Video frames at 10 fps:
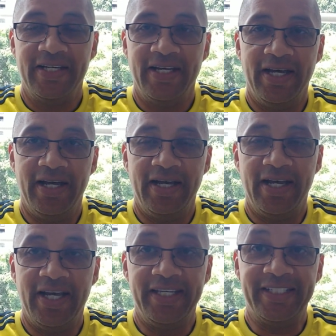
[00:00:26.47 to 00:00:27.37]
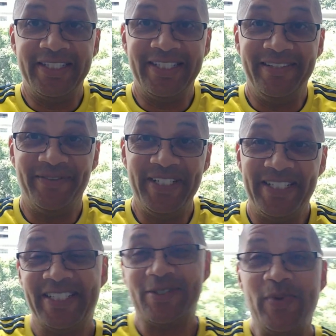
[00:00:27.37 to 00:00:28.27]
I get to see Reese
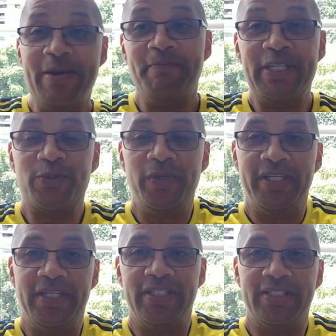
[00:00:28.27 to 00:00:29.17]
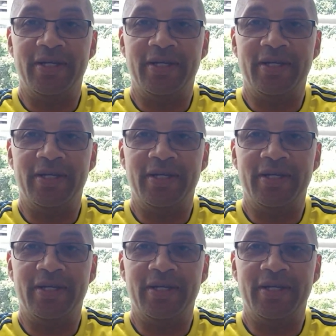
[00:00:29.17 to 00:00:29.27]
swim this weekend,